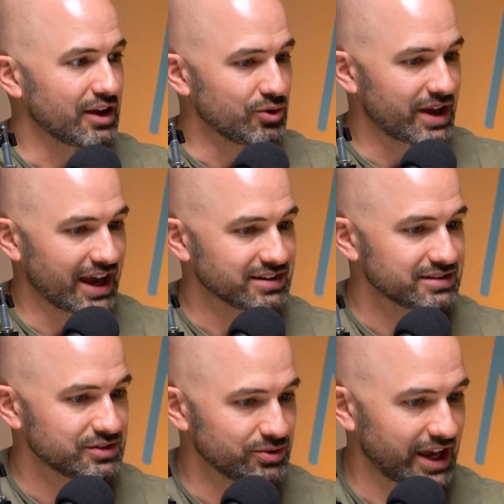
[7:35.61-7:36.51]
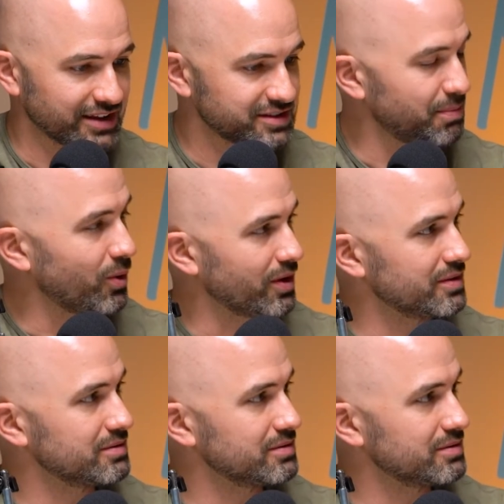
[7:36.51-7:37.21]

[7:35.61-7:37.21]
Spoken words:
you can't support